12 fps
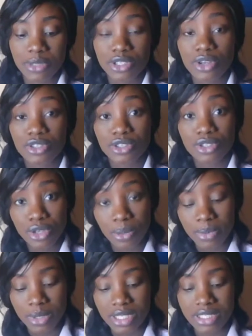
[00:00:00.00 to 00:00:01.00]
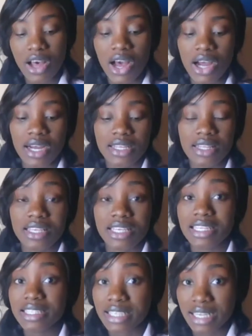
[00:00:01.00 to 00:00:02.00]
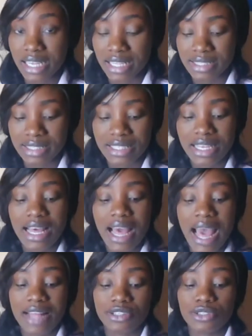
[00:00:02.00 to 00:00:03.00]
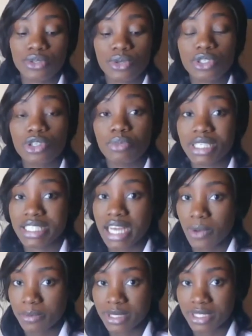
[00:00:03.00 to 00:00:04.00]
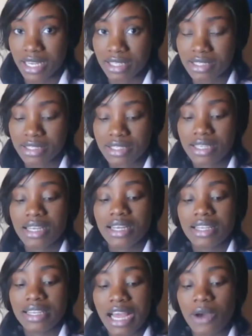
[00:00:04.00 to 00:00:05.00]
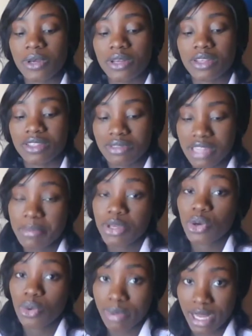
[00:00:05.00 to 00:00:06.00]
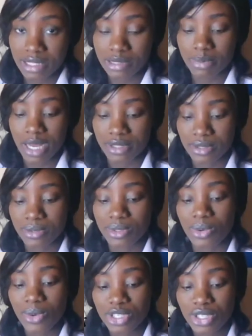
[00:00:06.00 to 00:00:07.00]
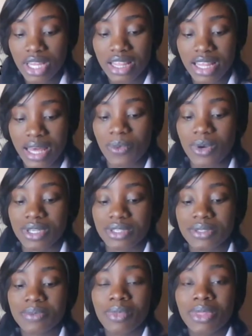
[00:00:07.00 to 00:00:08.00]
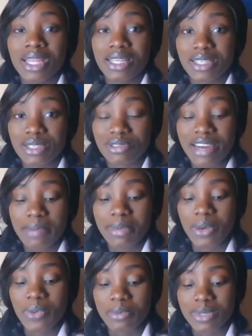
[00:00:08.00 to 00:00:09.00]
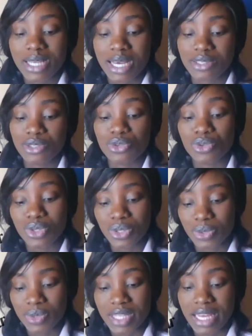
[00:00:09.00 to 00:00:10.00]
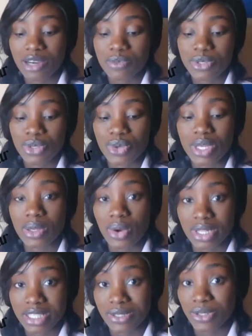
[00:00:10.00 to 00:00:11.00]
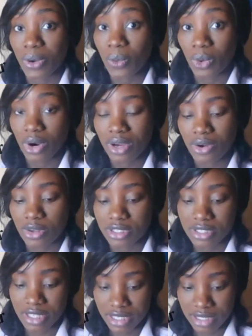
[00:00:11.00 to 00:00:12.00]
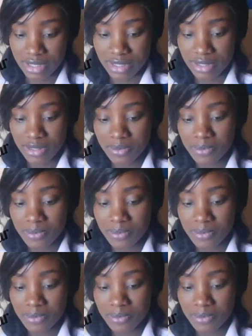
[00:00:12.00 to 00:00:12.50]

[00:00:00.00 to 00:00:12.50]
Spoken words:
discussion topics are the internet and social media websites. Now, let me go back to Part 2. The question there was, describe a website you use that helps you a lot in your work or studies.